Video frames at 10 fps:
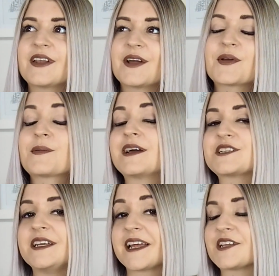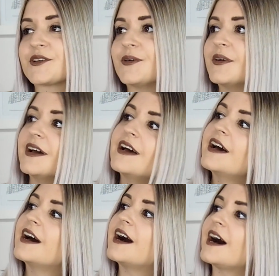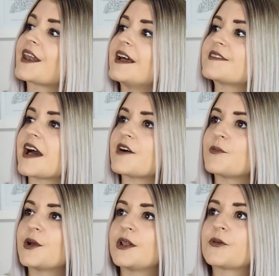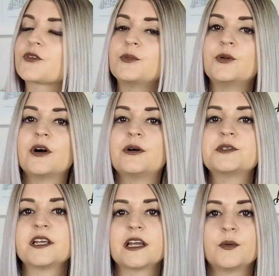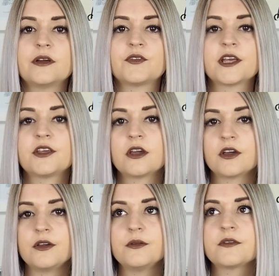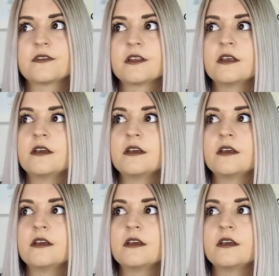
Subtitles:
Like, when I'm actually an adult, I'd like to have my own little small holding with like goats,